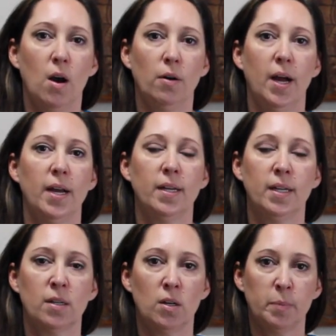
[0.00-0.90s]
Alright,
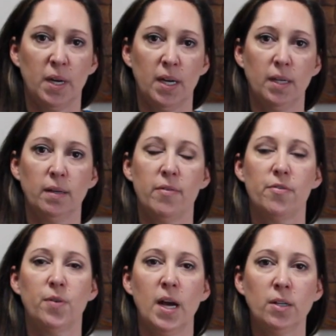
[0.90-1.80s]
and on my
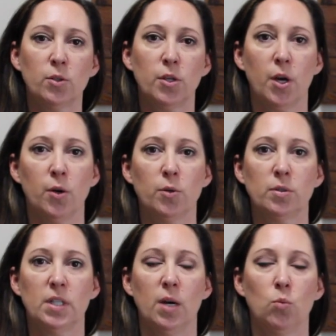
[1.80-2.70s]
final
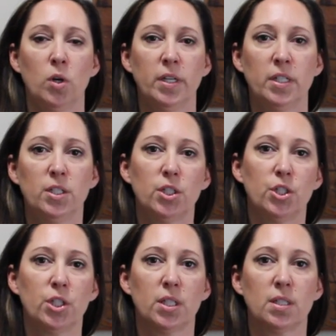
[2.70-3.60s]
note, I wanted to
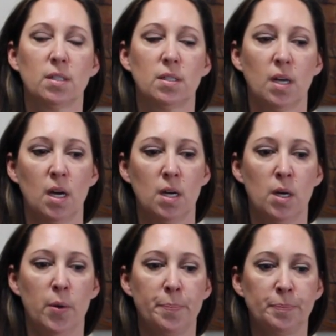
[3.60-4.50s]
just,
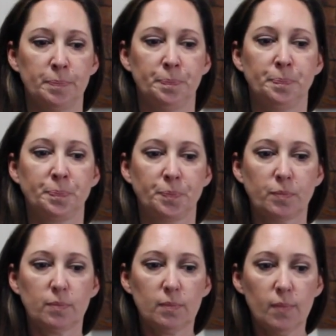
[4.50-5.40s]

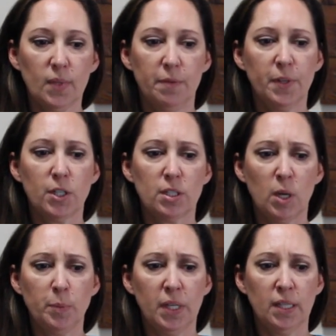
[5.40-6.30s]
if there's
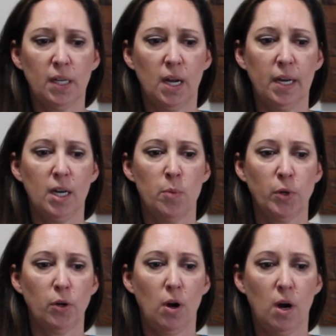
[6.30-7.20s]
something that I come
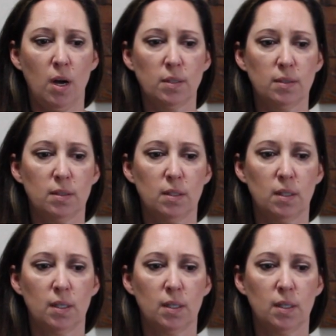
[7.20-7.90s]
across